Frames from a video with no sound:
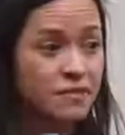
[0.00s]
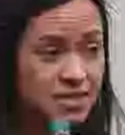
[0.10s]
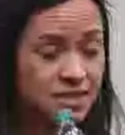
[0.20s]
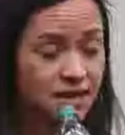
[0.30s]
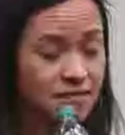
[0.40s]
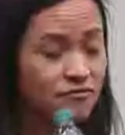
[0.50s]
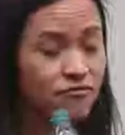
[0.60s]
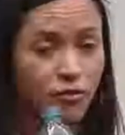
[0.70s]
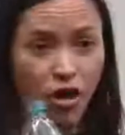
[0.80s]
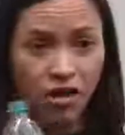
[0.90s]
missing
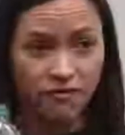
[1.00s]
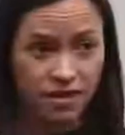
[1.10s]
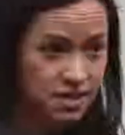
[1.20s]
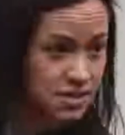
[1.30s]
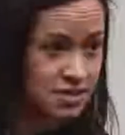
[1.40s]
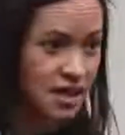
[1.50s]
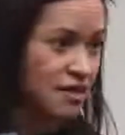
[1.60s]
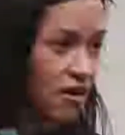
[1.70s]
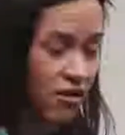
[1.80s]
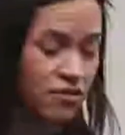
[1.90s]
from all of this and